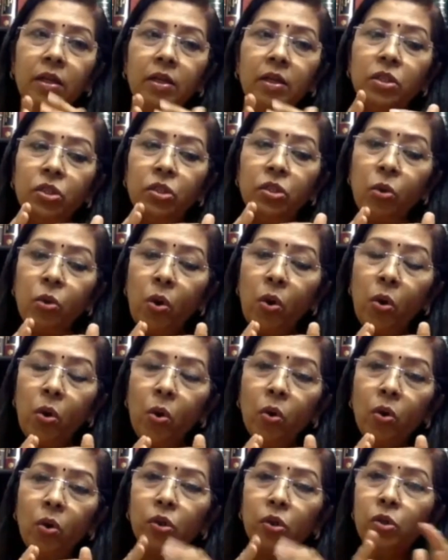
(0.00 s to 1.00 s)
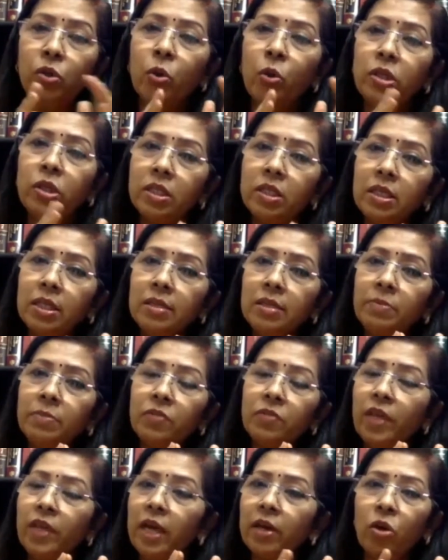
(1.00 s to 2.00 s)
So those terms
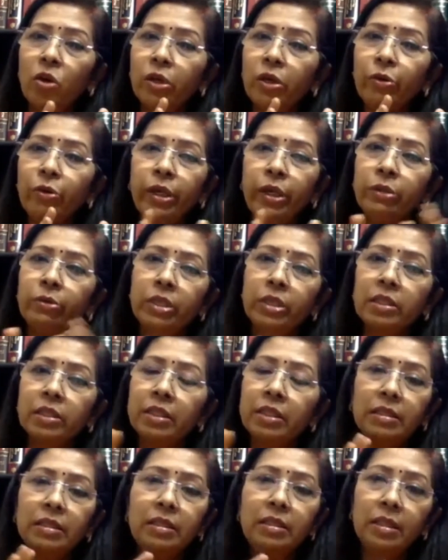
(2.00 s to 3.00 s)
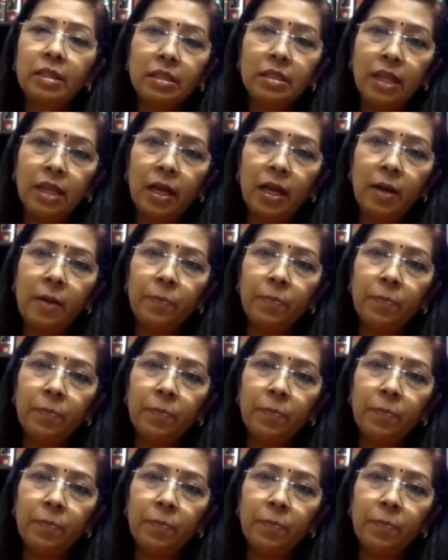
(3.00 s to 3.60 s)
we are not going to discuss in detail.